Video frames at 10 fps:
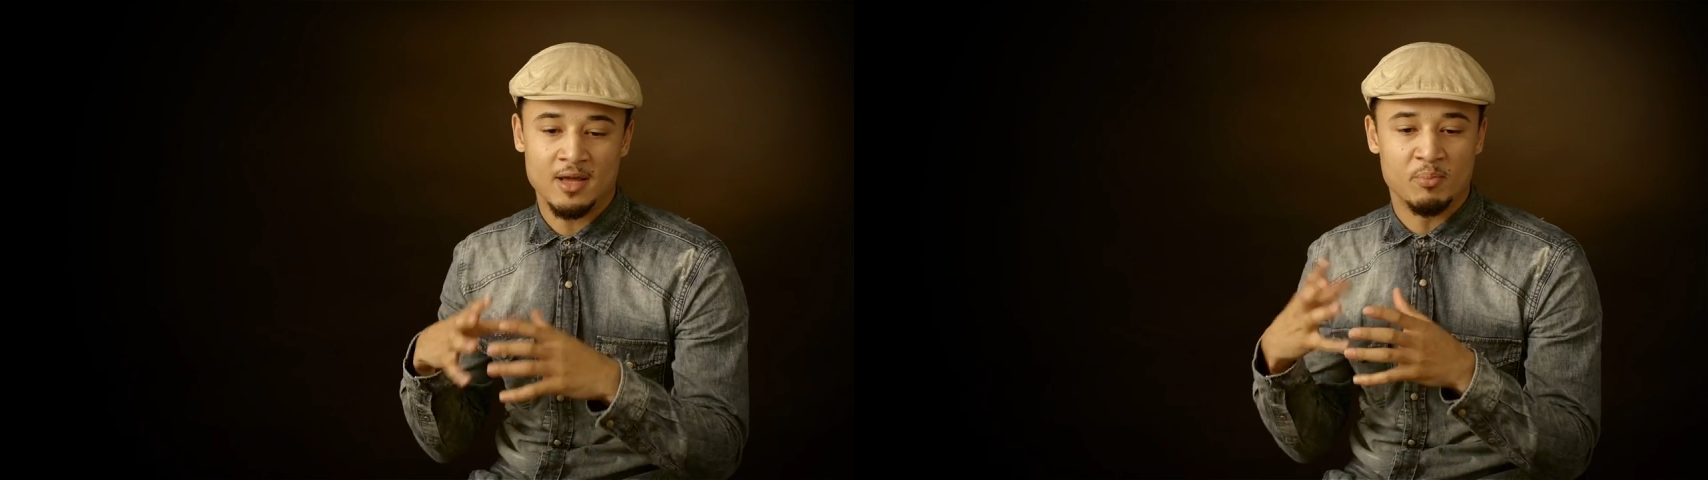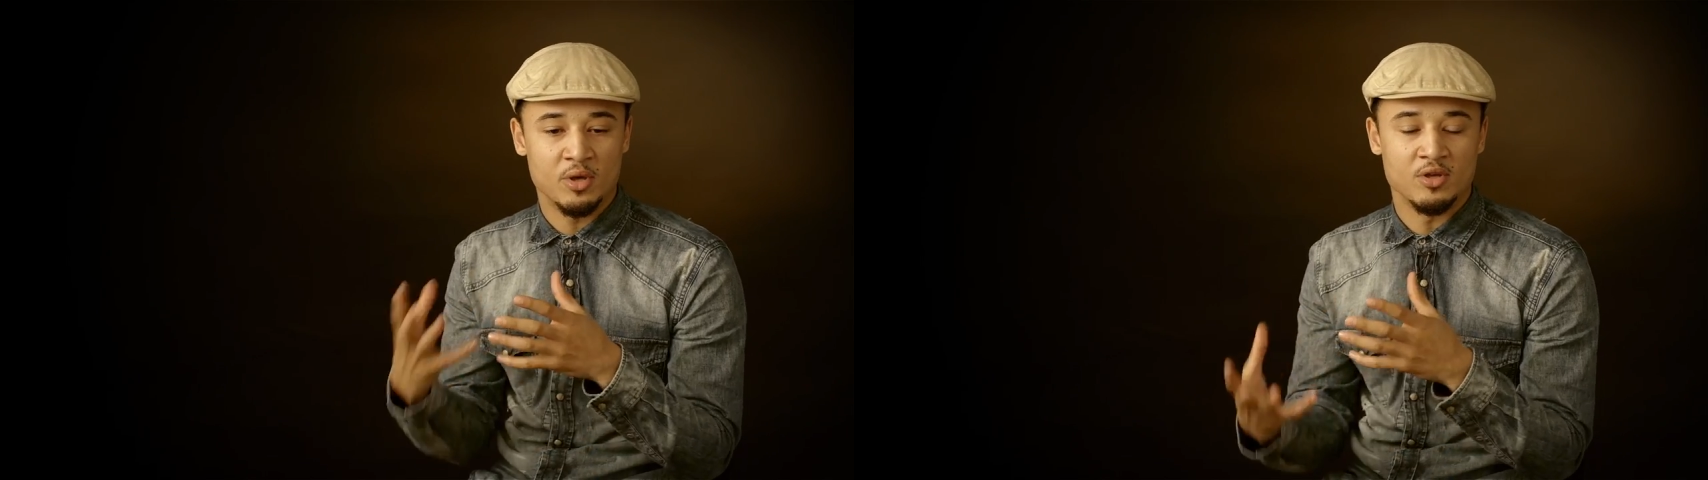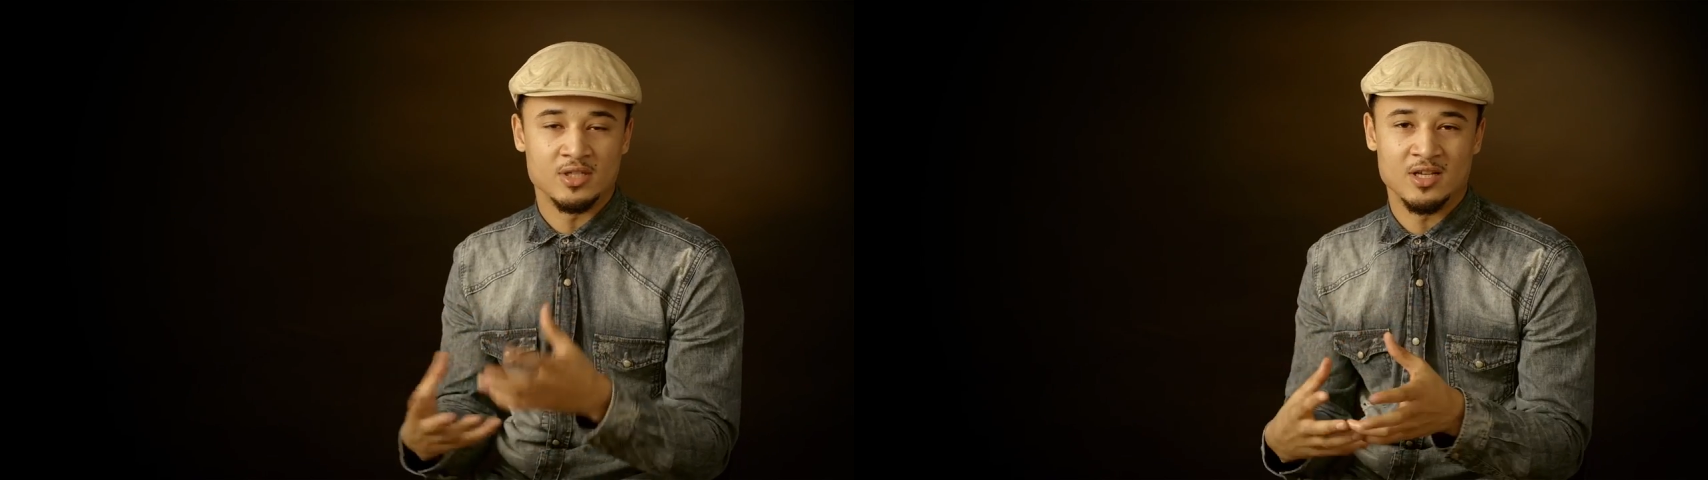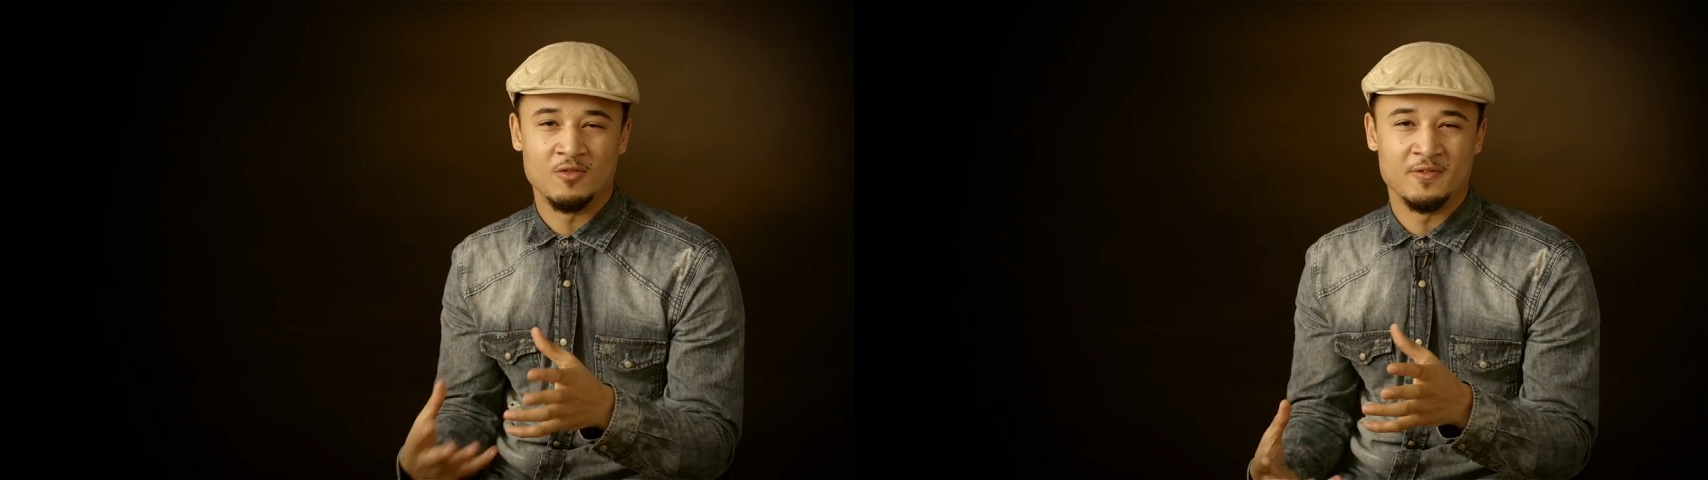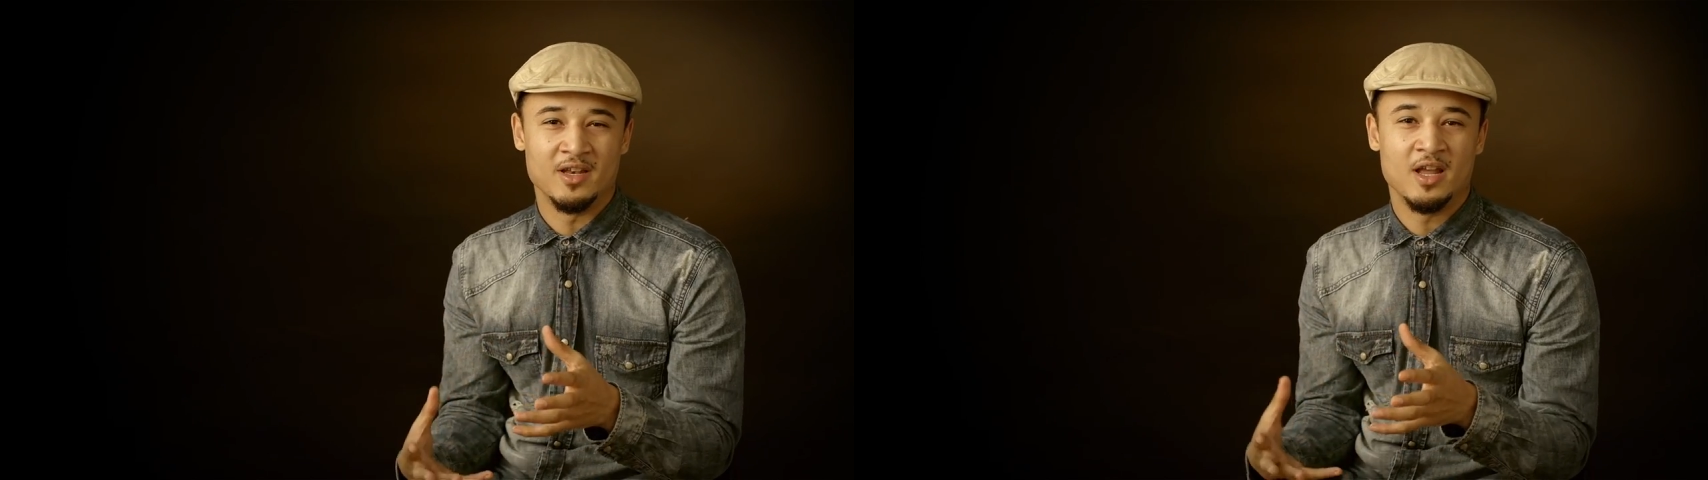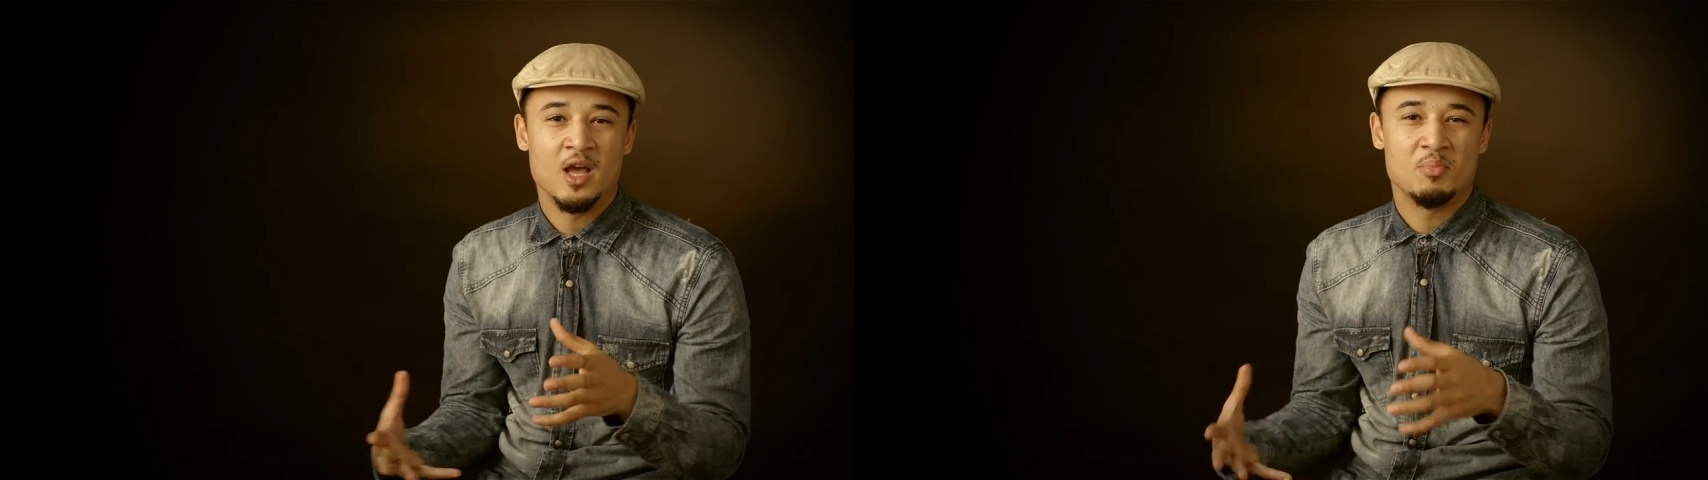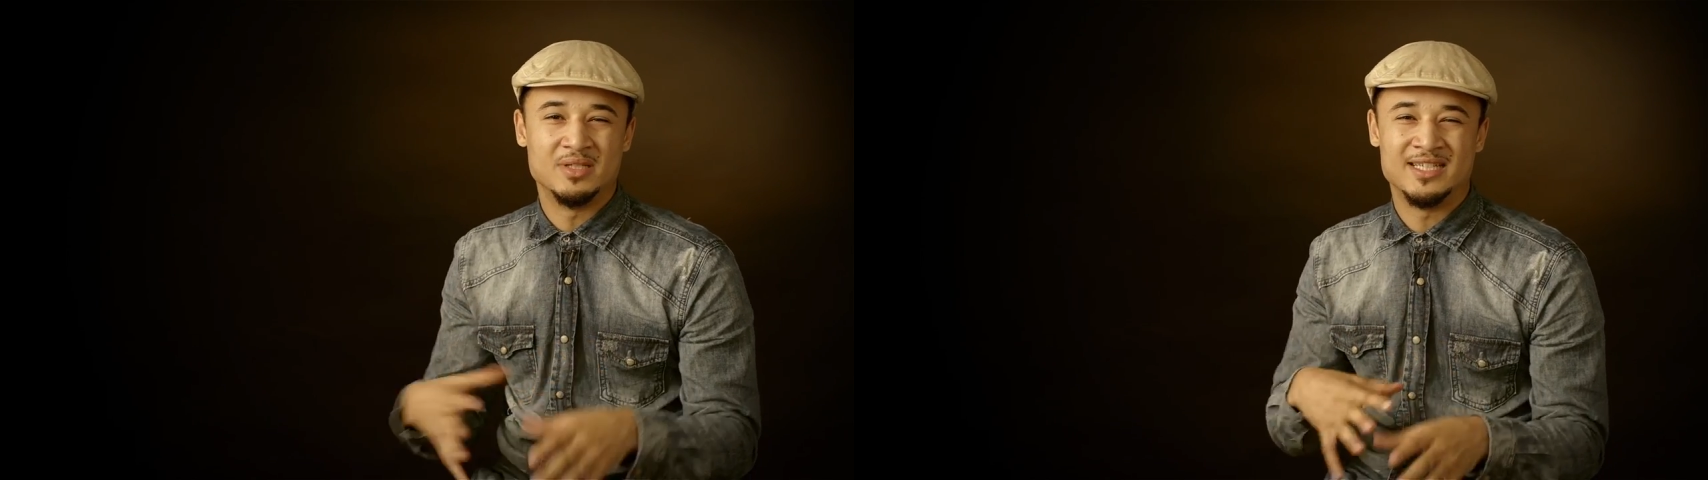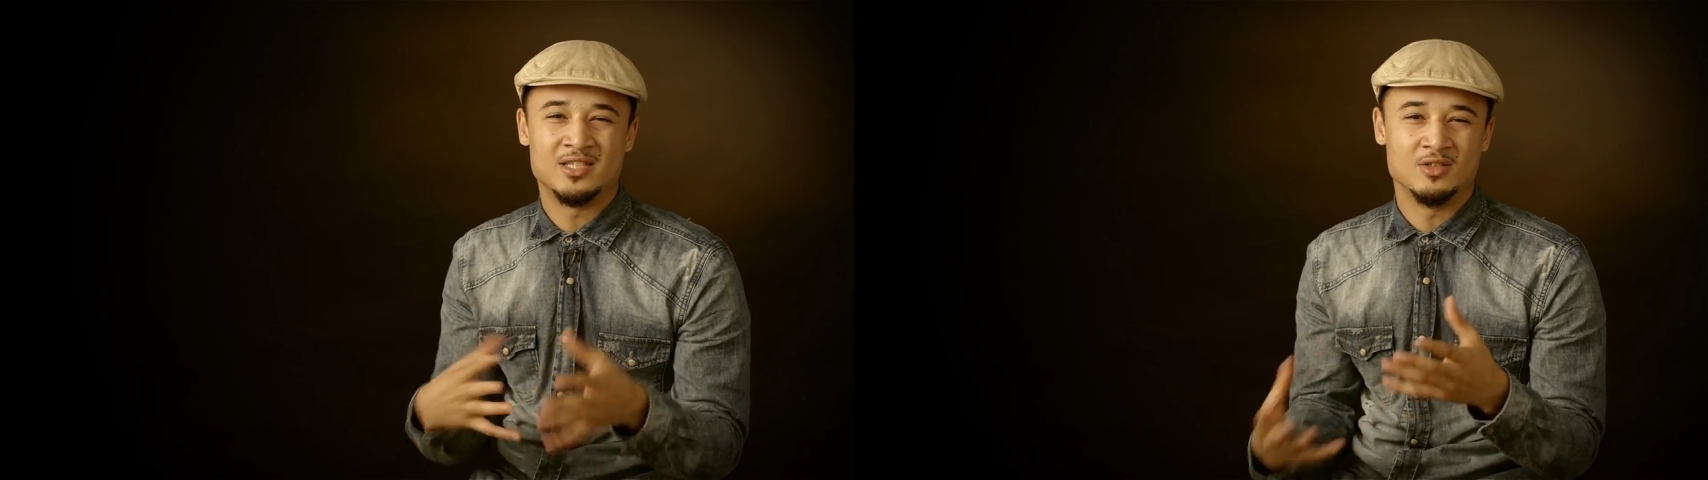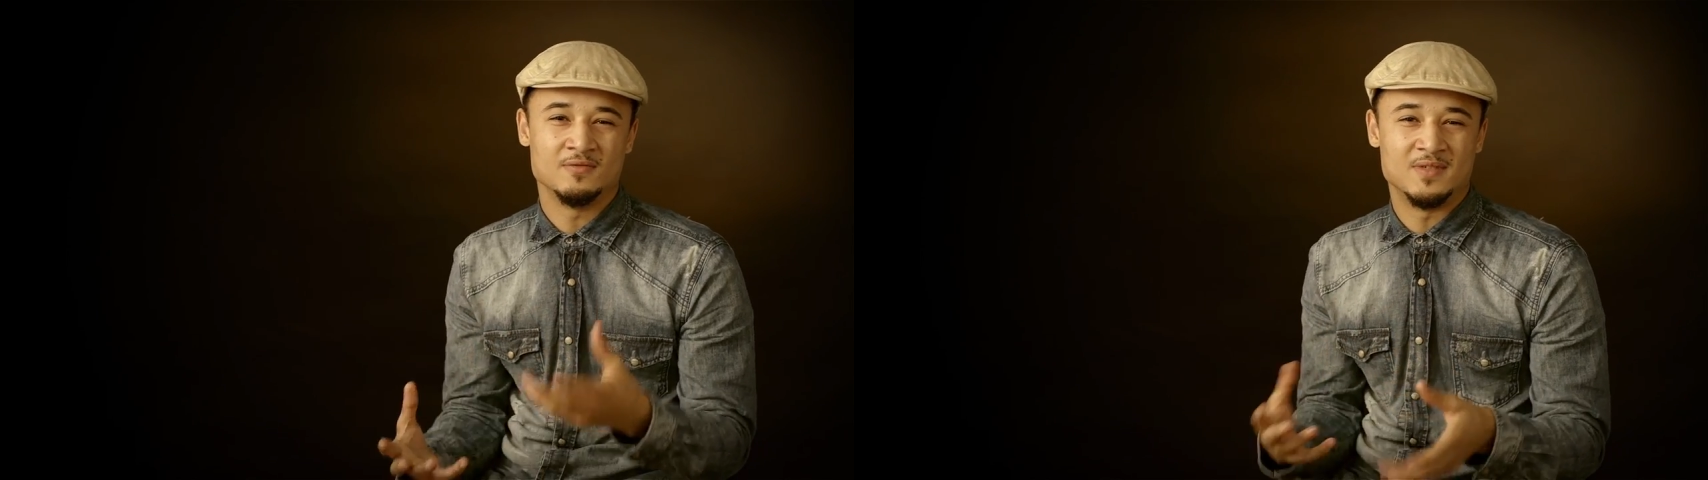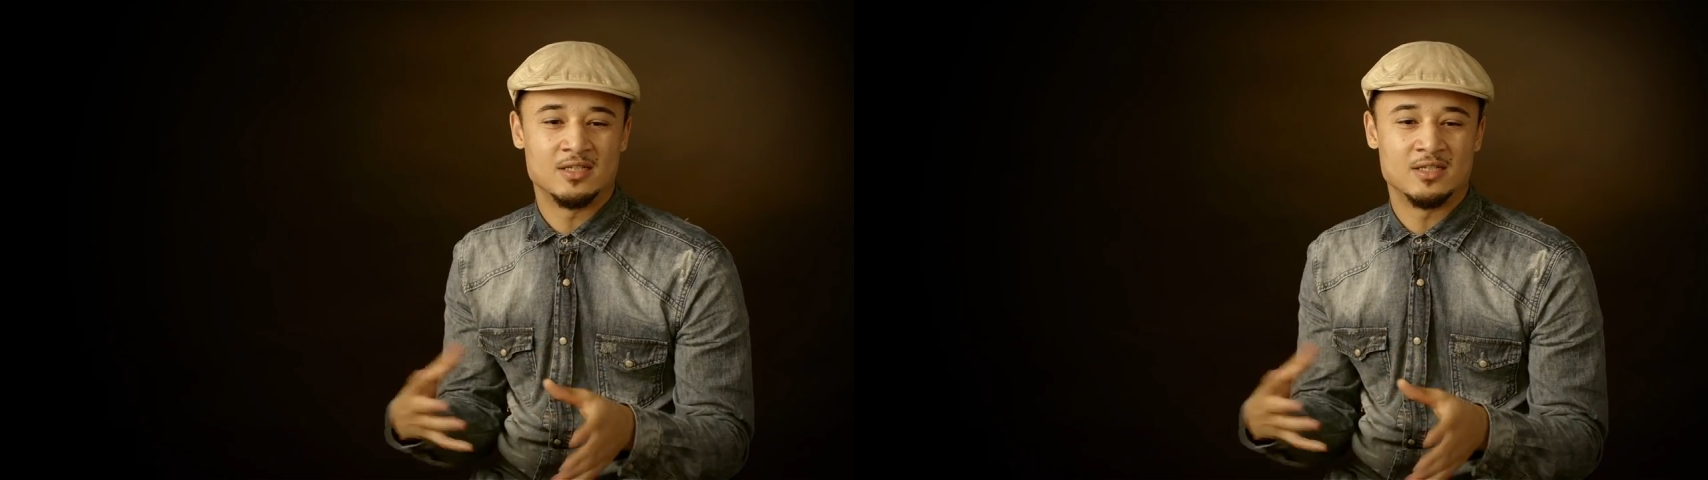and put yourself in positions of